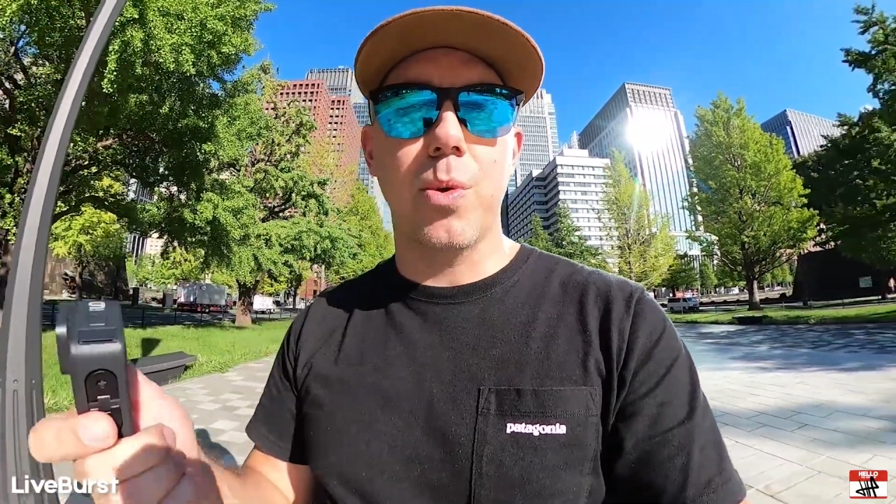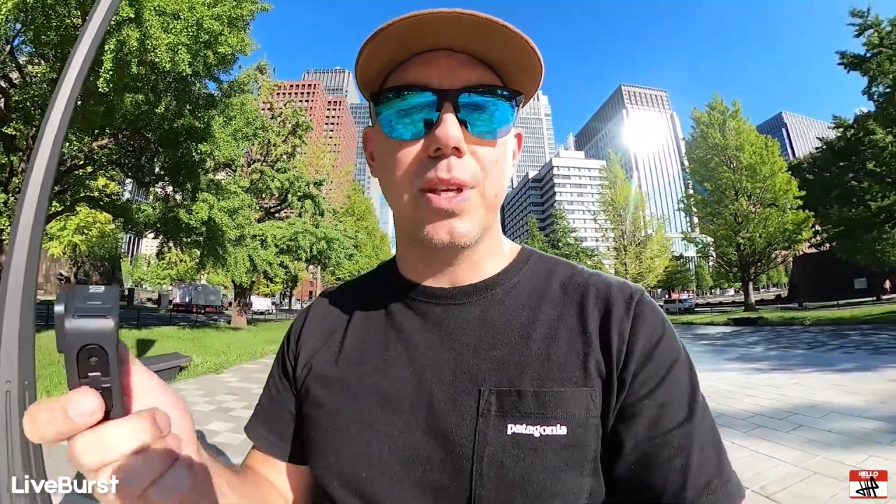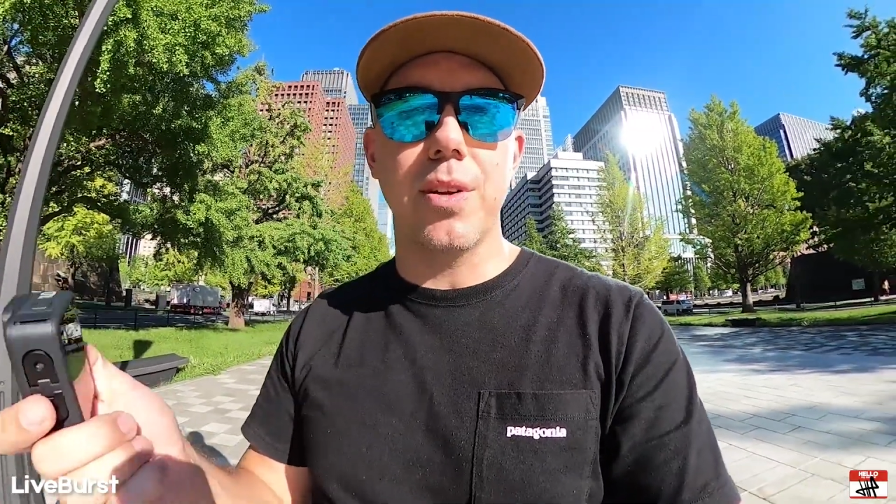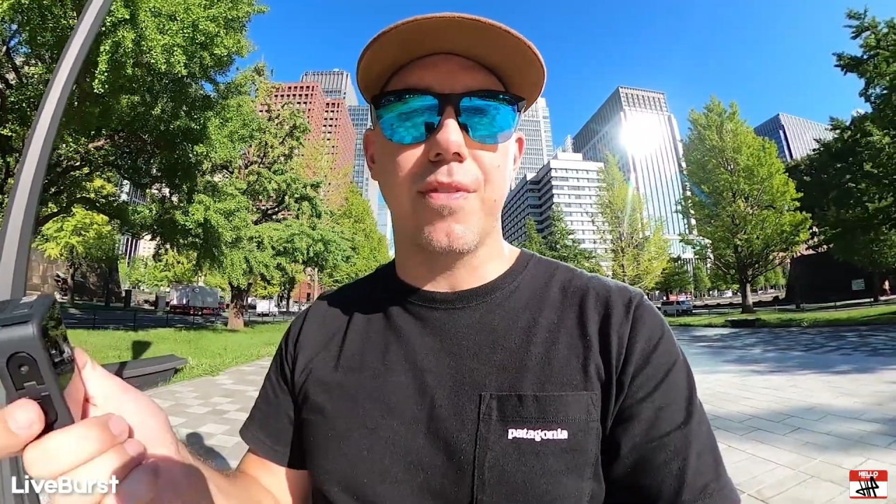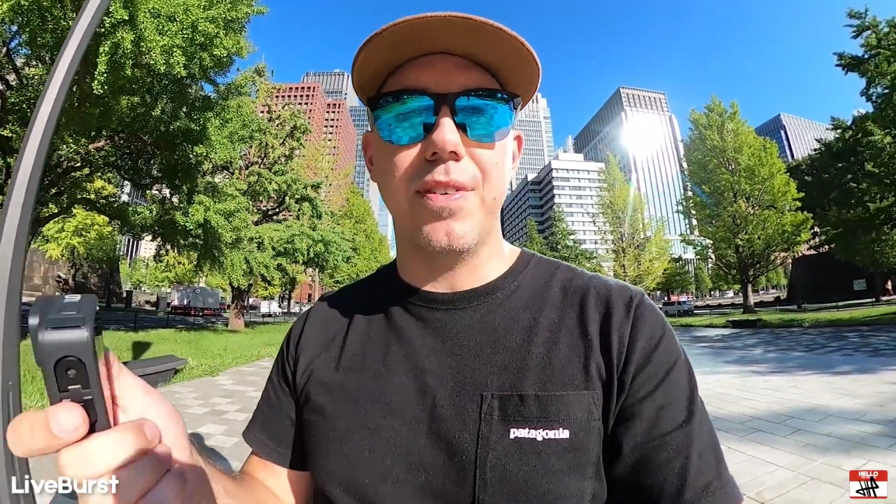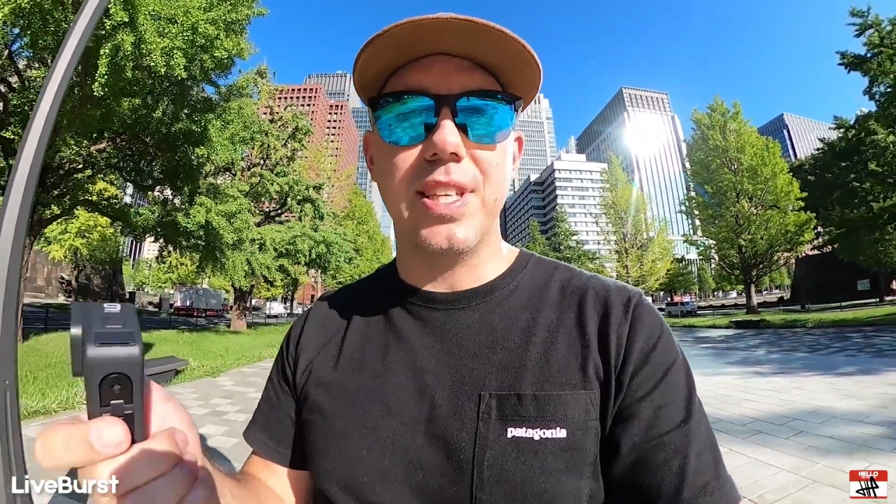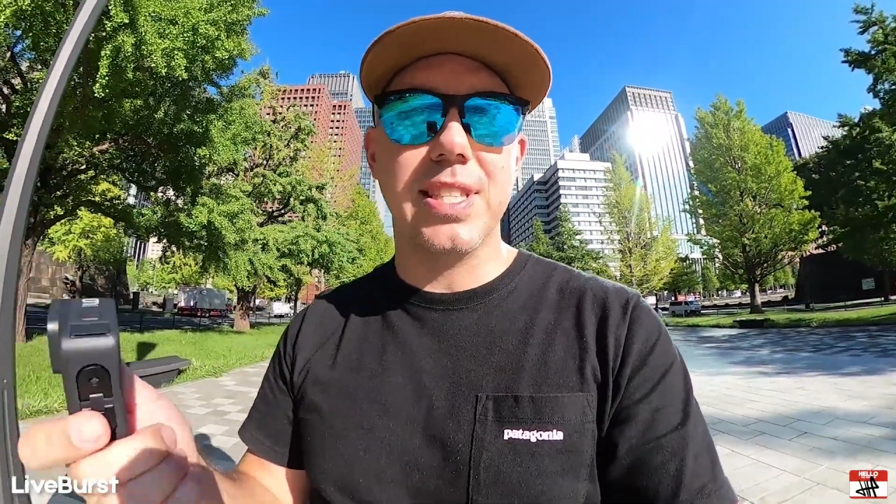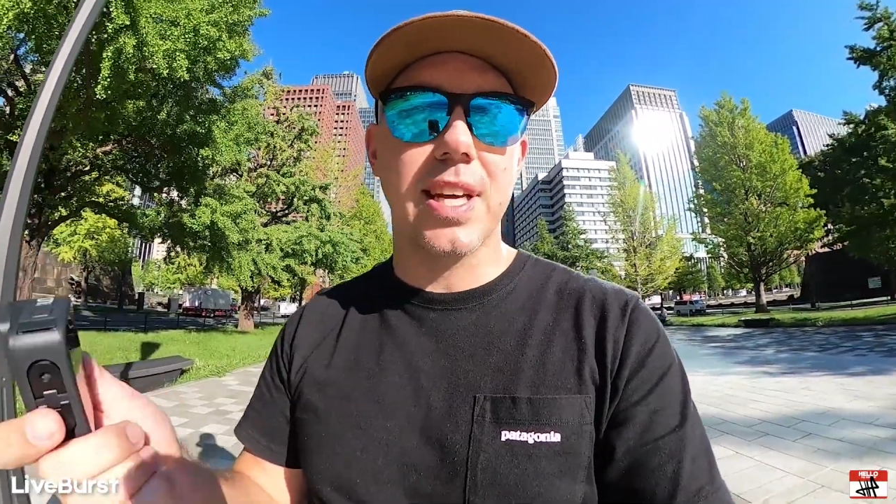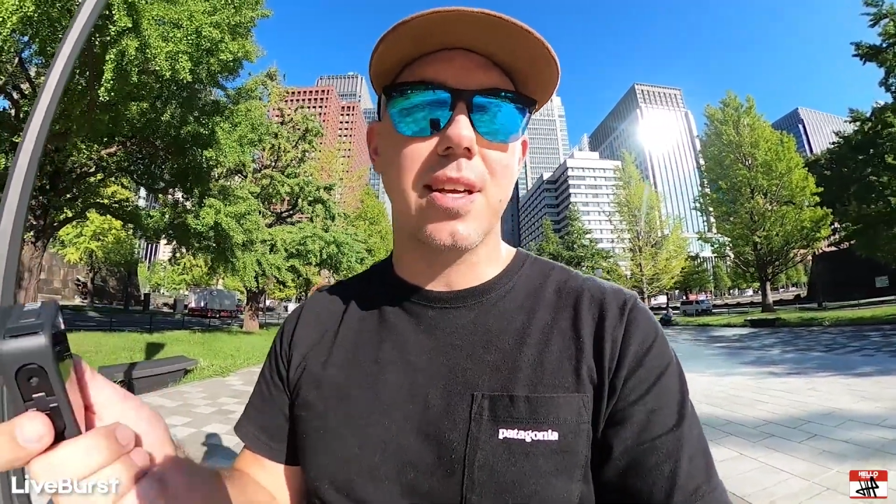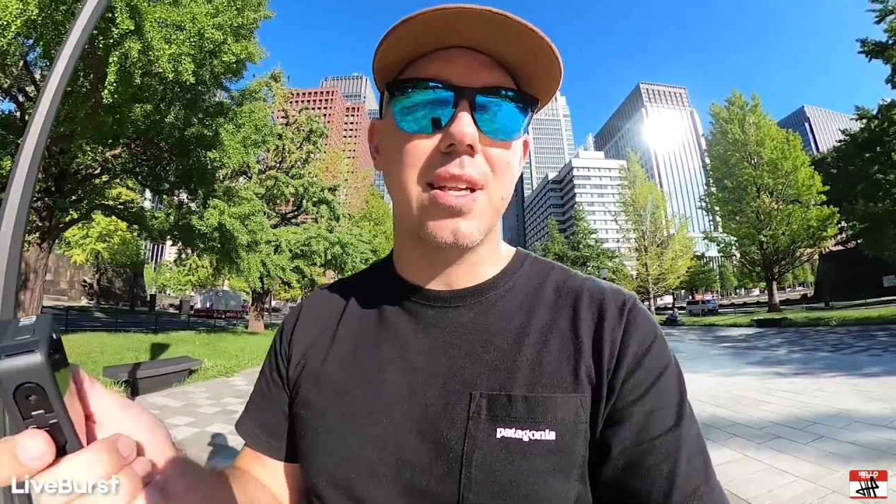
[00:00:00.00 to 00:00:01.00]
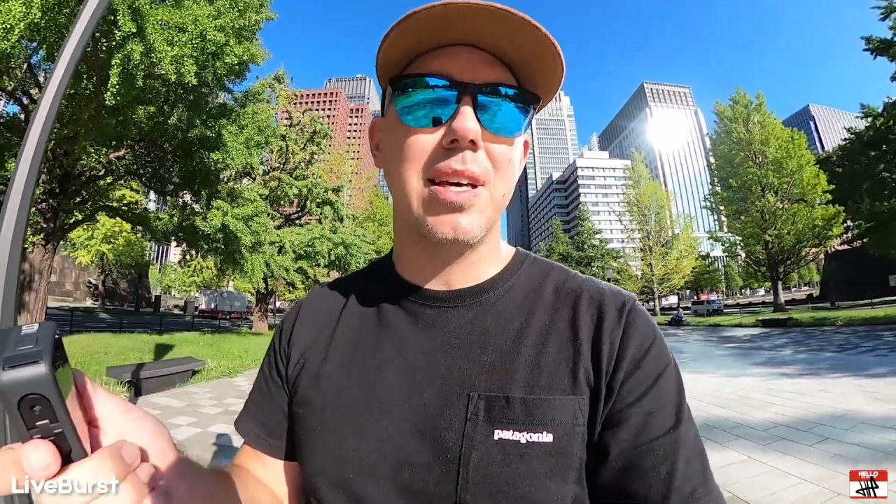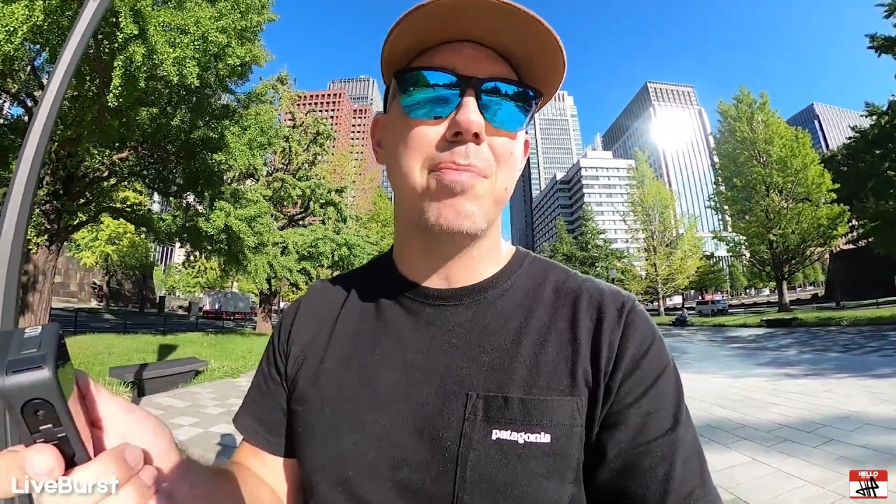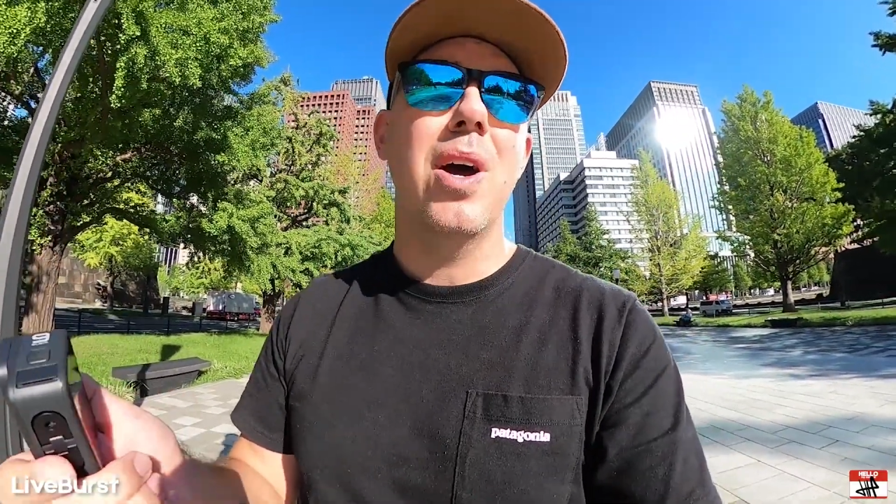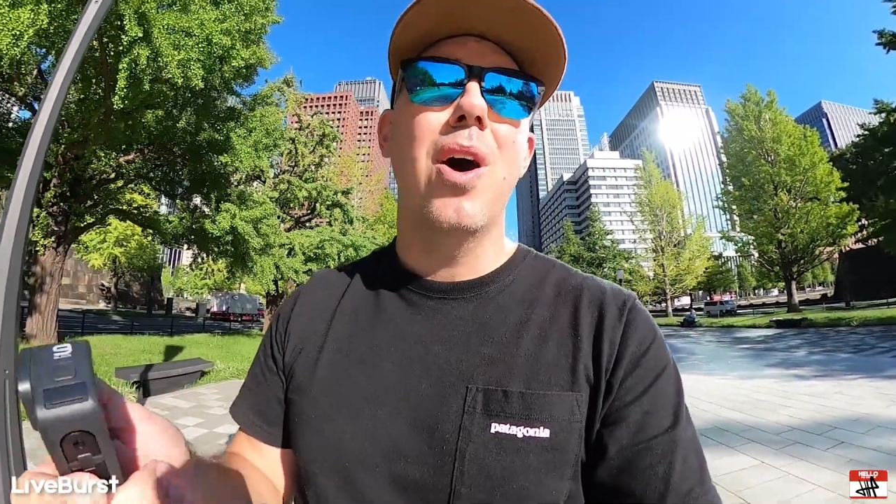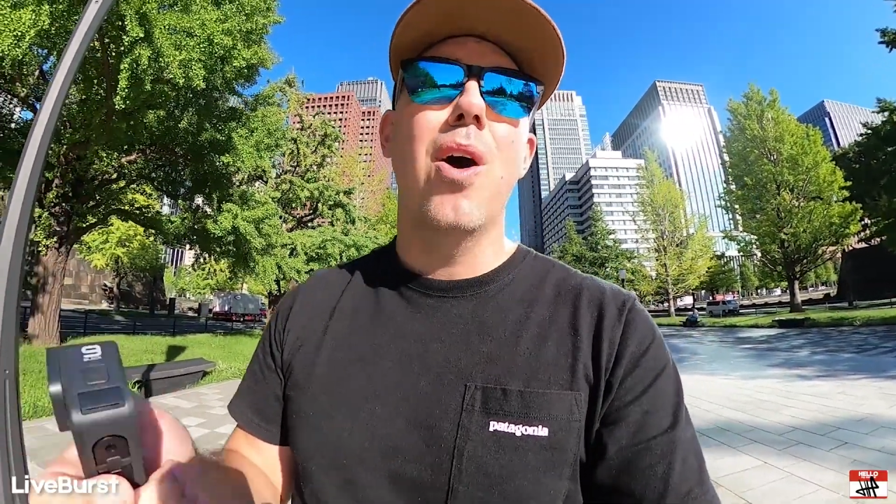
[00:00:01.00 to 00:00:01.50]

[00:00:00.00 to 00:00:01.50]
cool little 15-second clip,